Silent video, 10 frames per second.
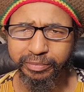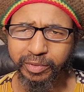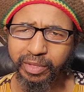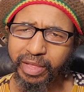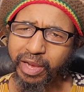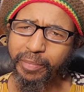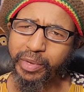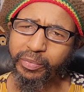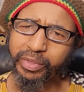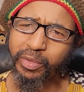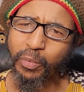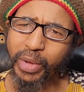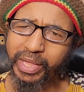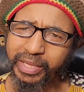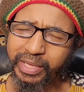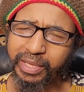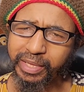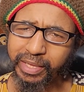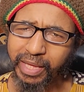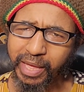Solomon was a wealthy
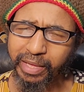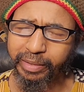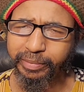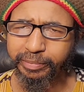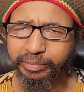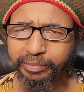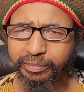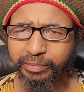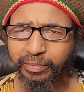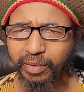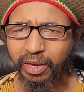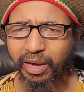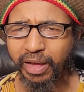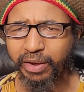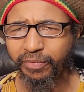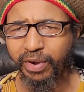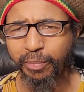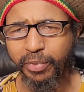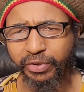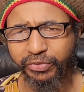king. A lot of our
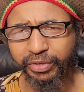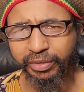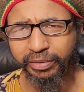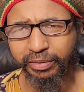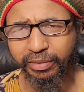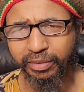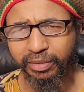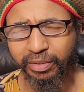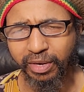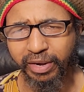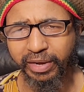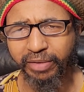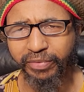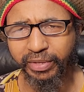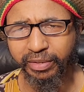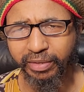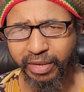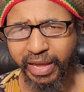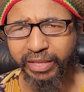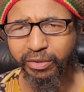brethren are living
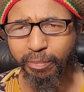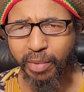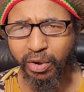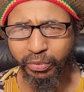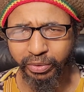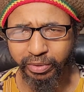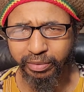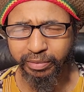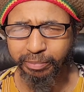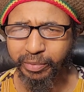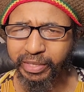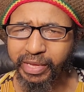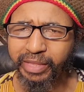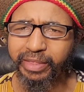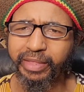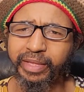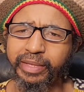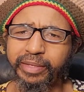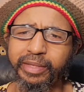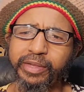hand to mouth, but yet still
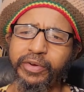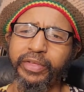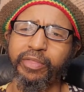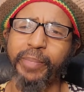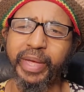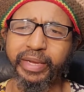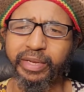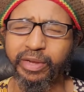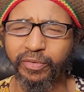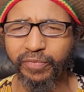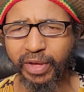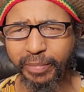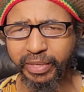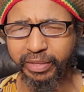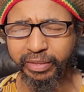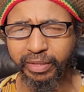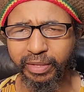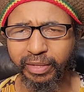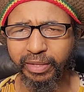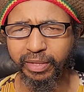they're expanding their families.
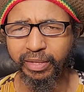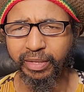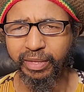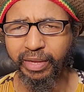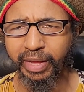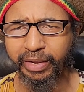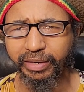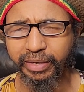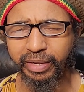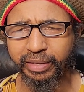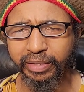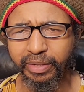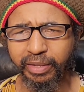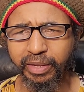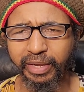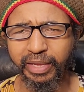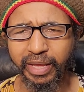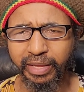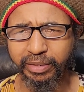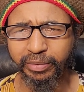And
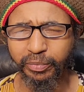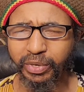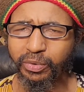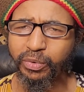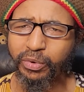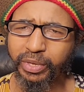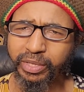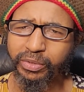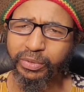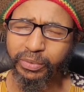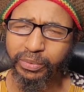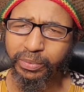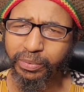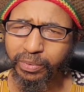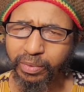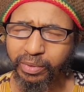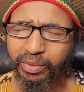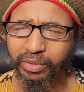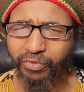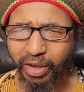again, when you look into
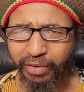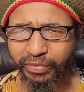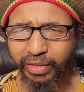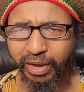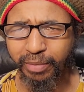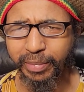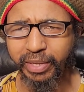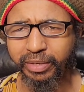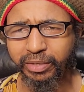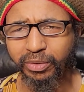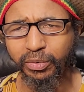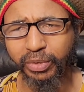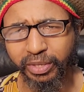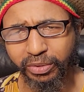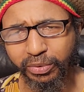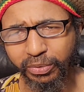Chart of Solomon, you look into